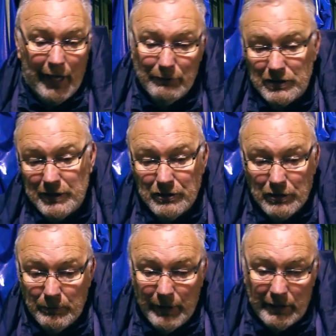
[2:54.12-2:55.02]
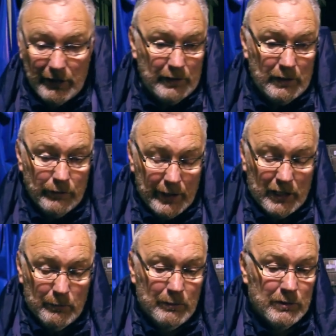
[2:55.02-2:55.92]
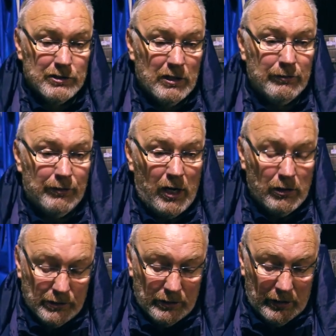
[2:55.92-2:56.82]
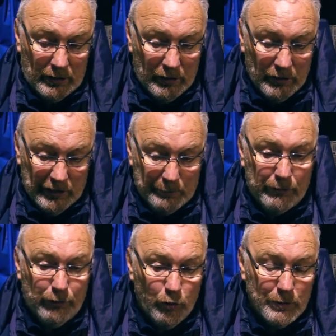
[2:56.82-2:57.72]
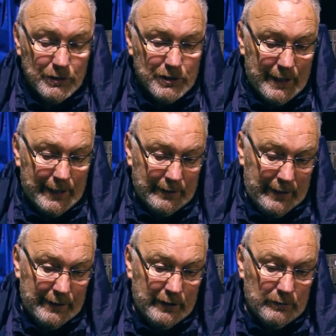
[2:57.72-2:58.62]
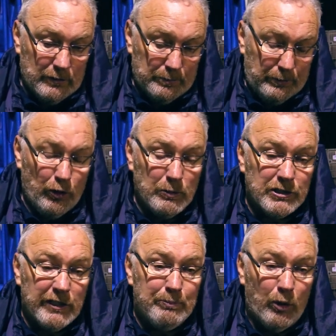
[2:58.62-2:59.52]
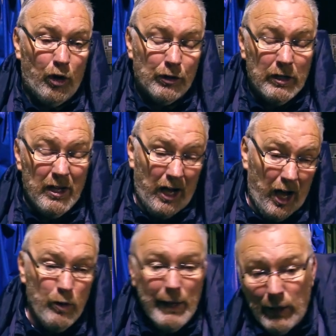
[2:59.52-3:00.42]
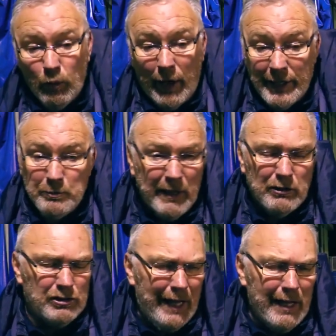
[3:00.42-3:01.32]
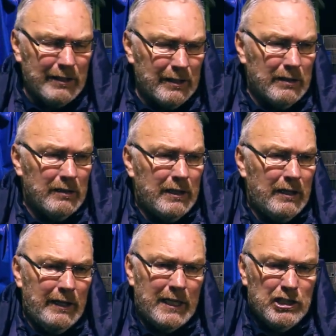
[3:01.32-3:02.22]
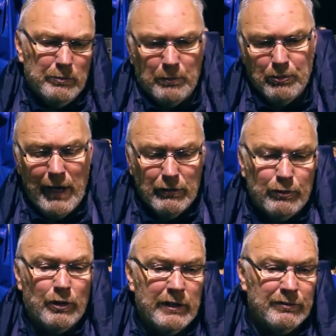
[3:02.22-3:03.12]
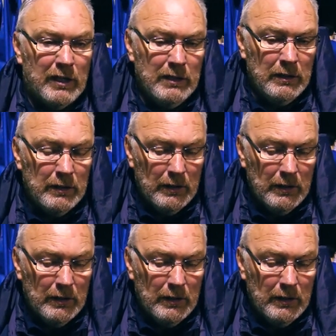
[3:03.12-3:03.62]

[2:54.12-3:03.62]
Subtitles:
I've just said to them there, you know, their commitment so far and their performance and the performance they've put on home and away has been outstanding. And they should be proud of what they've done.